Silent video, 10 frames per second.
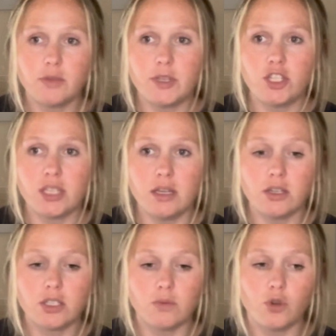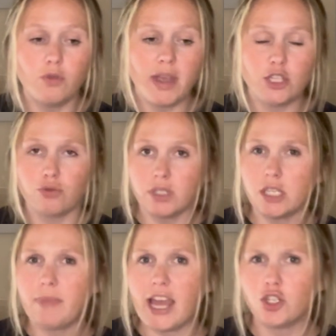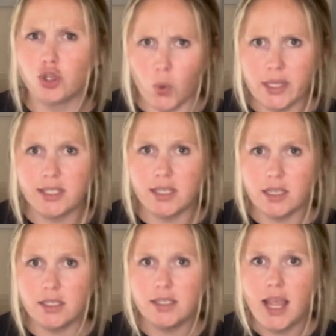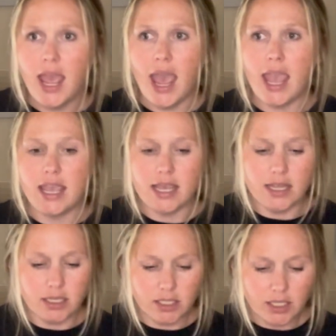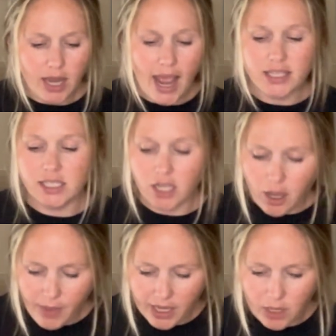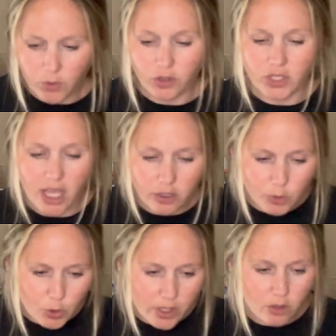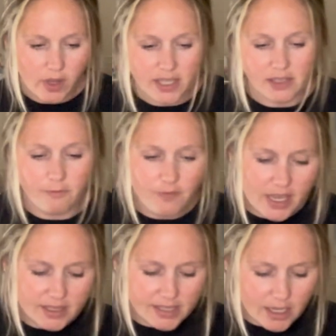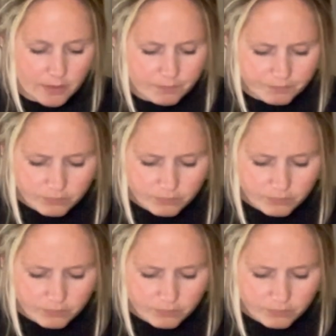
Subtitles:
be seen as someone who makes really bad choices and has to come back in with their tail in between their legs and fix it.